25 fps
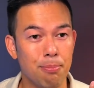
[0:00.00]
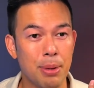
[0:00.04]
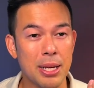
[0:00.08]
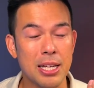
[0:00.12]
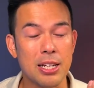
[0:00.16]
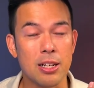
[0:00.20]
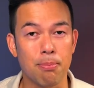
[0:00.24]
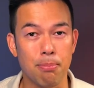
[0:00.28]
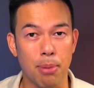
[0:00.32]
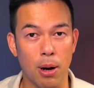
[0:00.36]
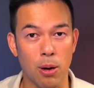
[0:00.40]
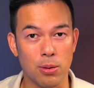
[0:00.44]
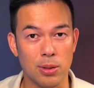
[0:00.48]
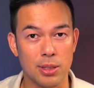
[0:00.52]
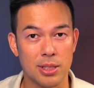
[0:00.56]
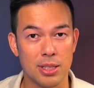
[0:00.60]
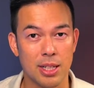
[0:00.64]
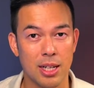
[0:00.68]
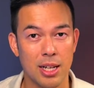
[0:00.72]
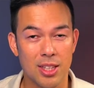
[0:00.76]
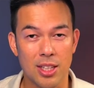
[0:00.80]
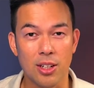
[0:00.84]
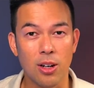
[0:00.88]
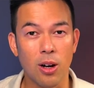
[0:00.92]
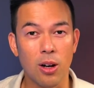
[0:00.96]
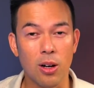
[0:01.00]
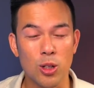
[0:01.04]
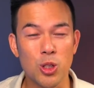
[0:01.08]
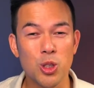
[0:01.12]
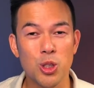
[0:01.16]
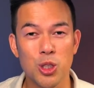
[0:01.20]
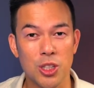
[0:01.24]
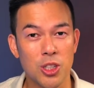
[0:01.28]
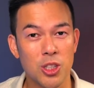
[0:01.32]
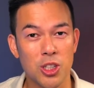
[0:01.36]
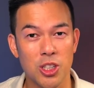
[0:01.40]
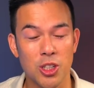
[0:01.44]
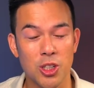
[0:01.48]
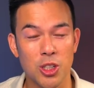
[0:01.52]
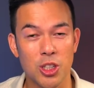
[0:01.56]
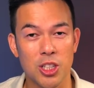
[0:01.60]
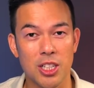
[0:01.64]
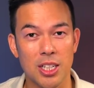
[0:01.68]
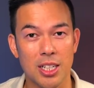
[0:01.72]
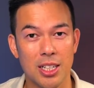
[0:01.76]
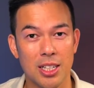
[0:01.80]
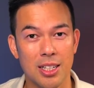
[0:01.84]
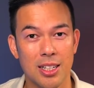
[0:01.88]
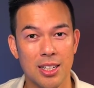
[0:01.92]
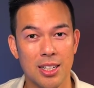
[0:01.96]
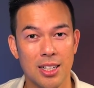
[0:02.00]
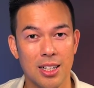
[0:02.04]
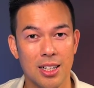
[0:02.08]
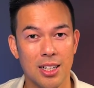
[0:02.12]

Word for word: be composed, to not lose your shit.